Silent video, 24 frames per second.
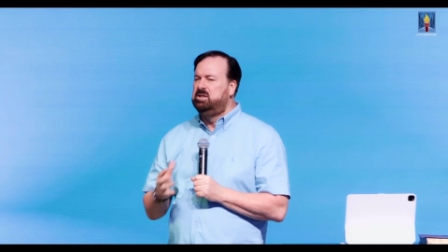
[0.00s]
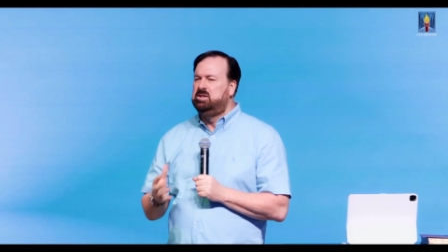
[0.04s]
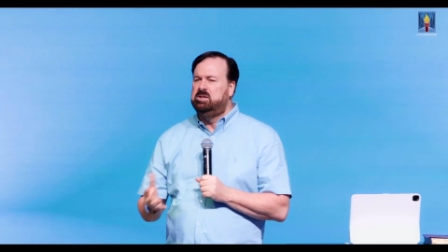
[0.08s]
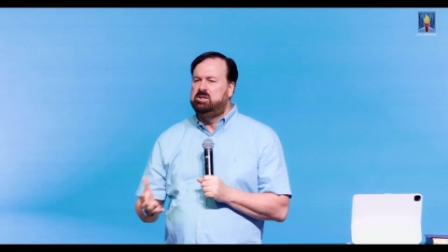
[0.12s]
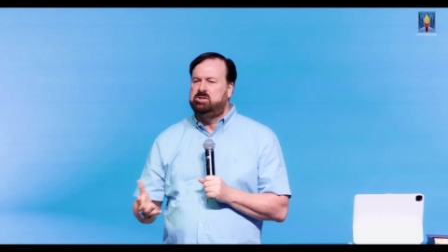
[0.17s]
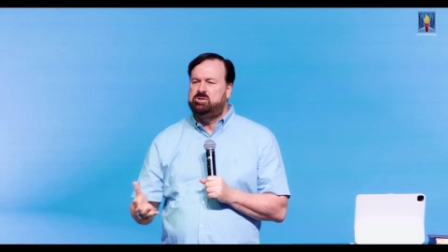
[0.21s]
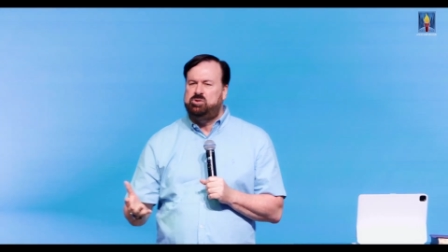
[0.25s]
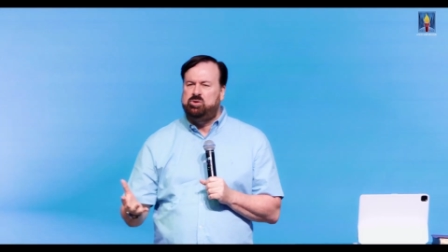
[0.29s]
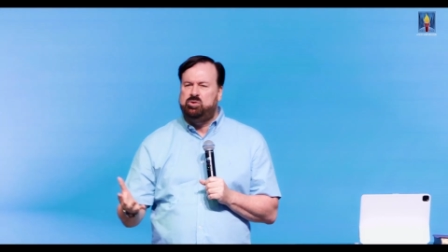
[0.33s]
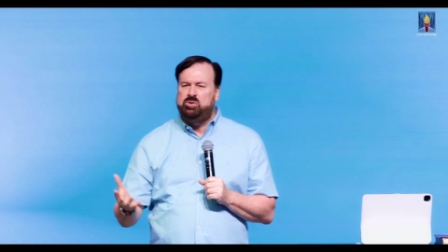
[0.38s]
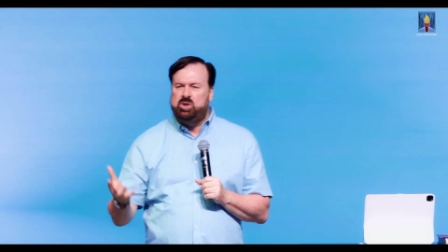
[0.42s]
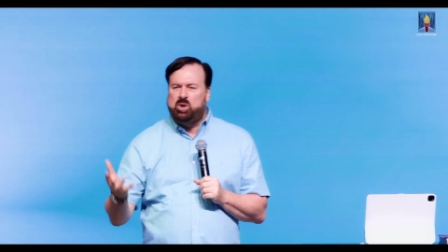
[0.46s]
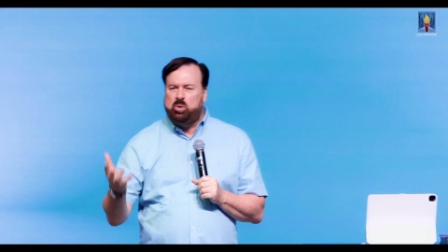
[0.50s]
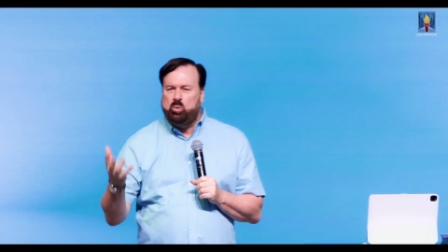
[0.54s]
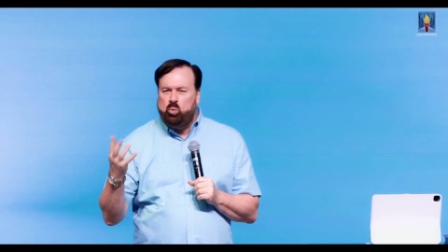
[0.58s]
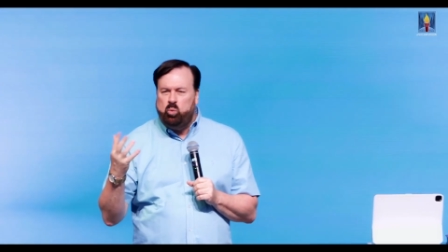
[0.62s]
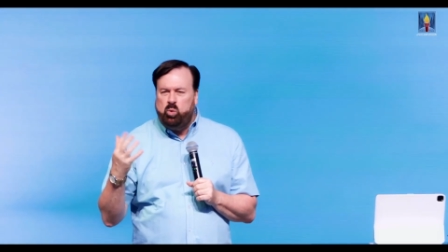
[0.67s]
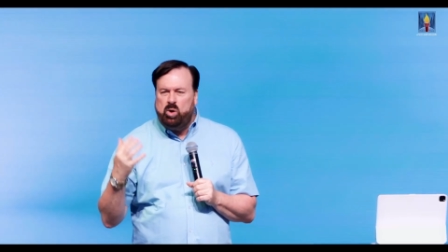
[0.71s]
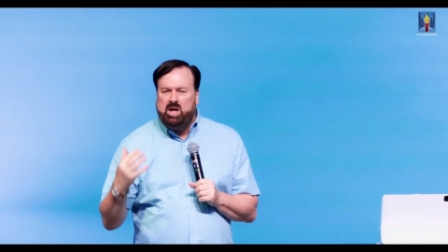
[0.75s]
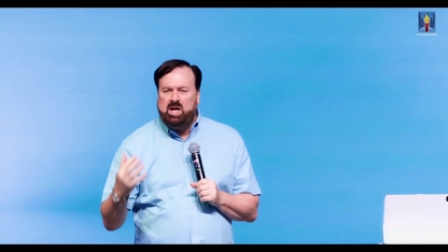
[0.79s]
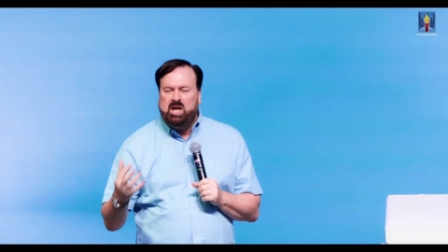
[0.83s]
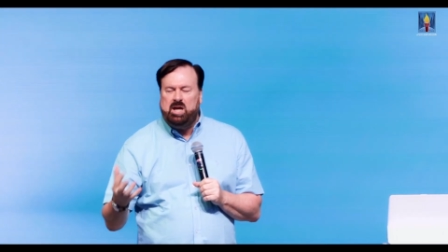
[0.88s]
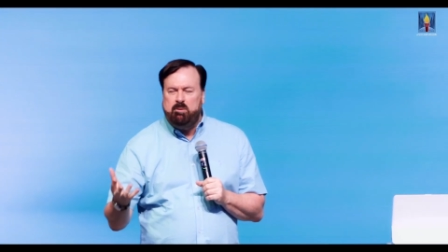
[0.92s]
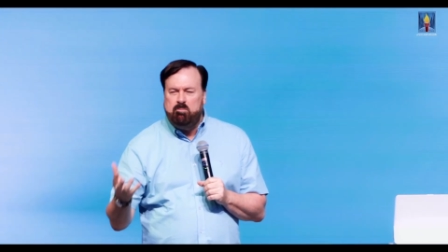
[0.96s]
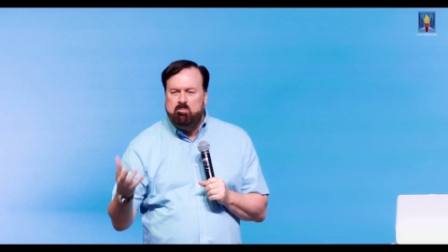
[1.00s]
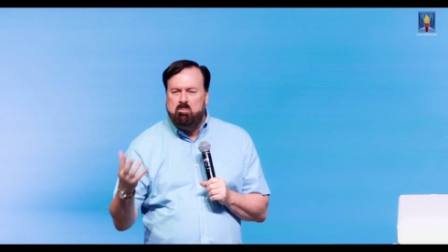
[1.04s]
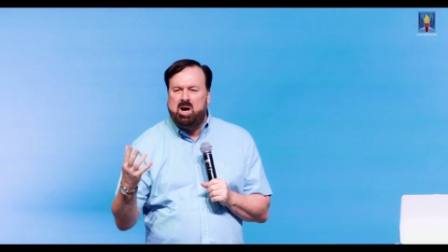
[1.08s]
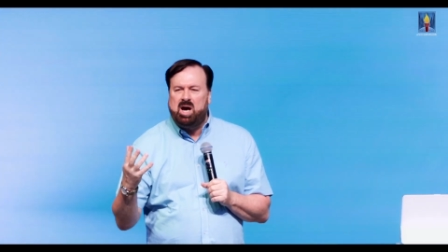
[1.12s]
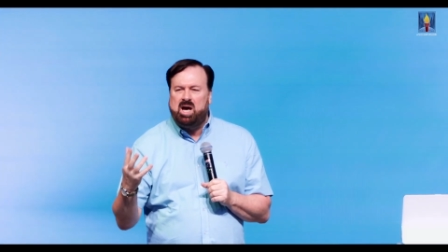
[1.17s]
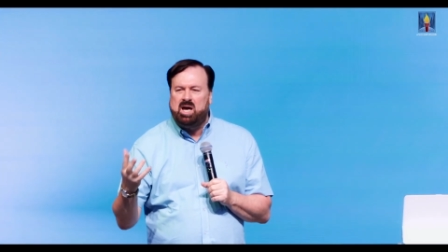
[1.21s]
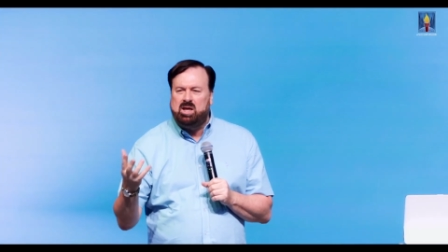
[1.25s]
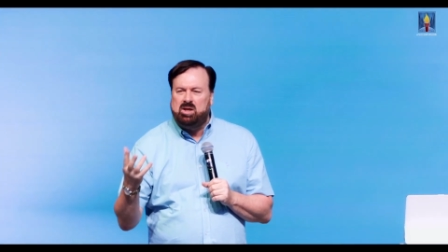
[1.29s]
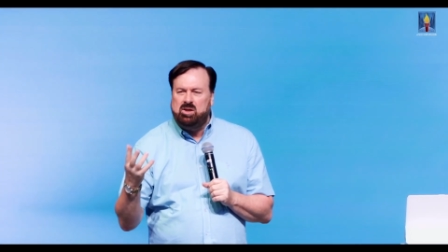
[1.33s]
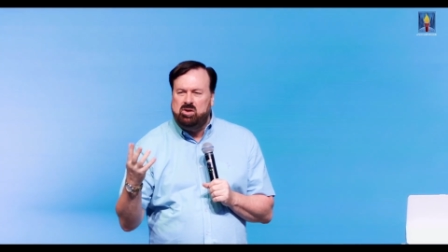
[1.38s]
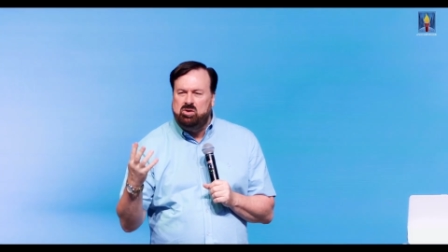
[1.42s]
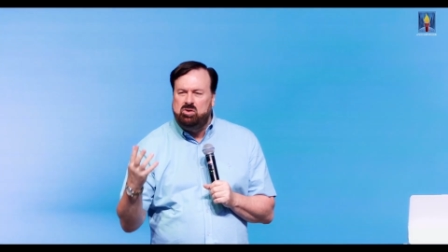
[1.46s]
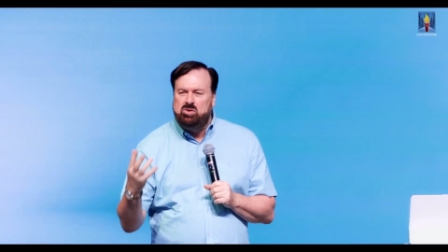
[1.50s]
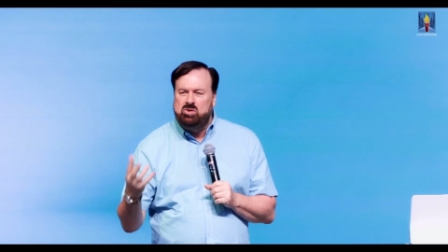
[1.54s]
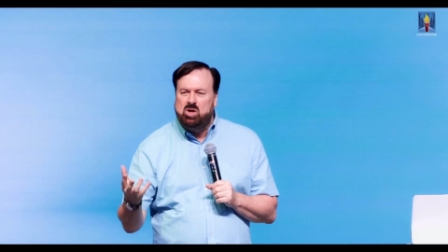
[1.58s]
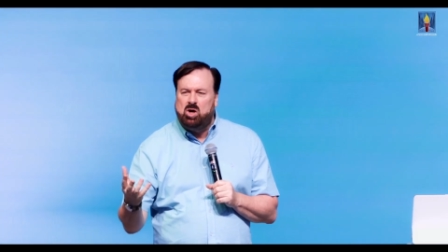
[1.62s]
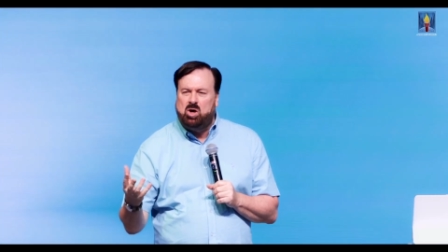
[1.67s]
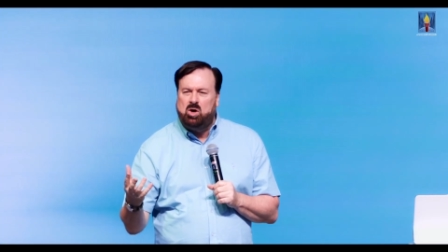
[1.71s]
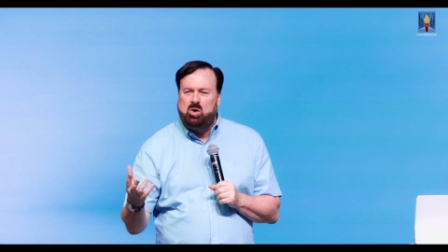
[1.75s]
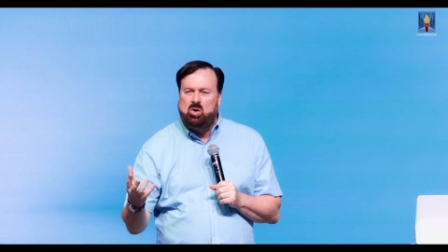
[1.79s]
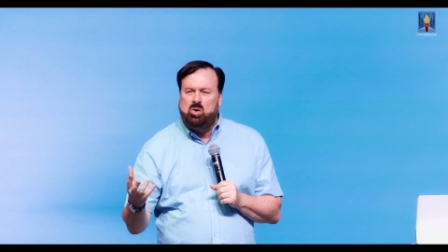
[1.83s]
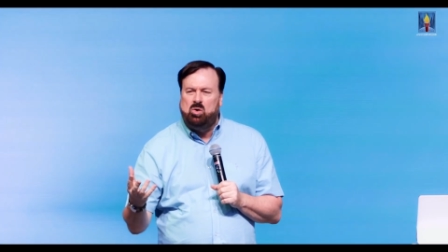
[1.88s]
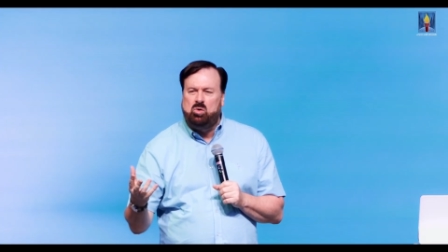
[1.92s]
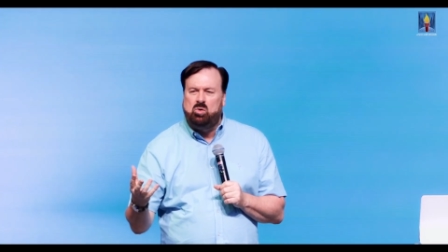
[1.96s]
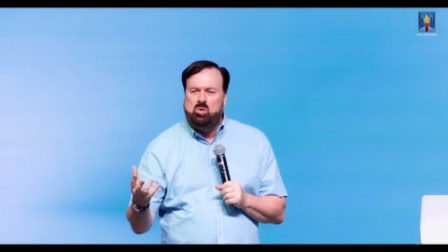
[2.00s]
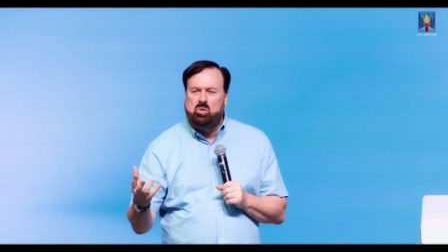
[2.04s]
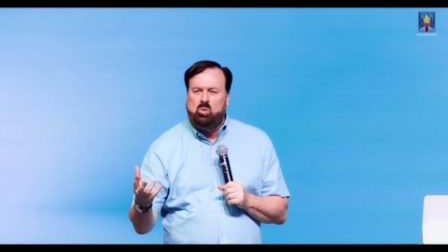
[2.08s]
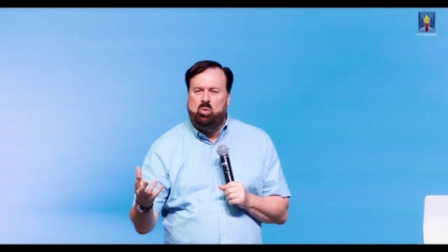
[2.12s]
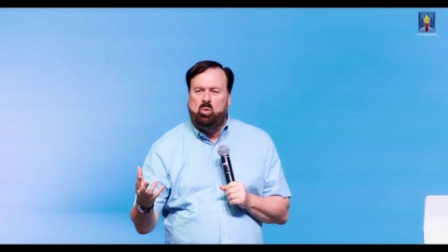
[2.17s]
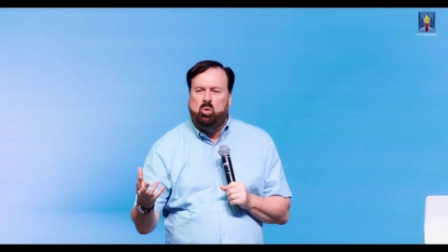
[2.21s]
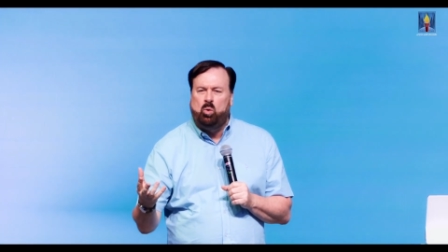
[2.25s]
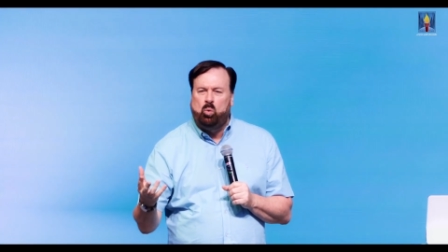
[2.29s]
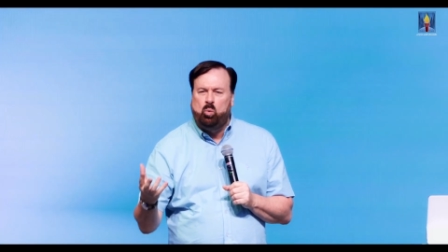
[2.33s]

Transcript: so that we might know